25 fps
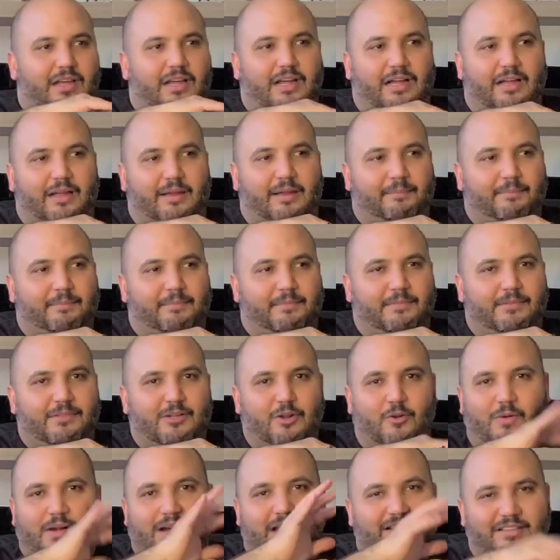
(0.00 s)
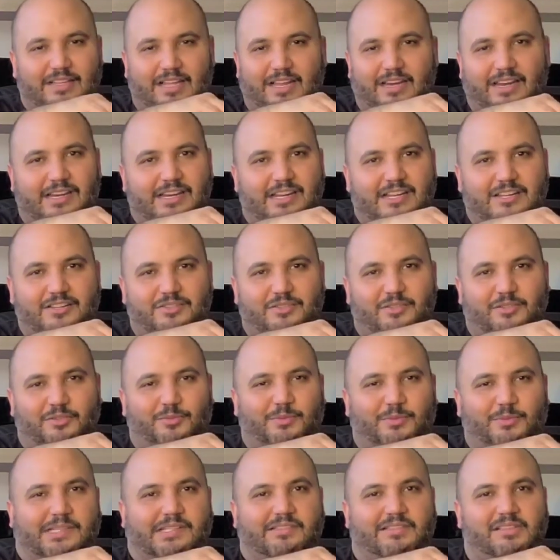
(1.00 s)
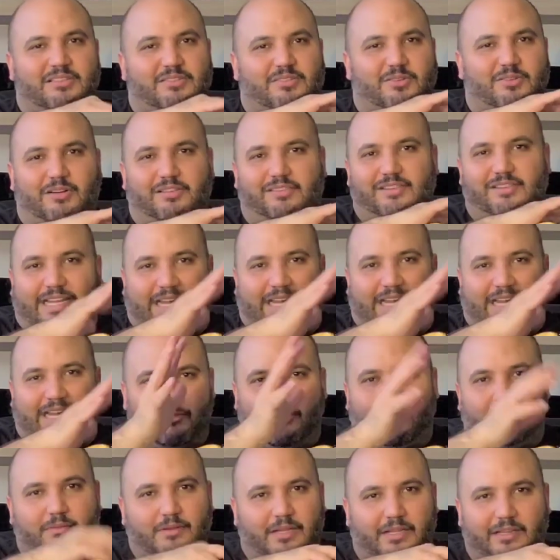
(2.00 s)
no one has had any issues with these guitars like ever.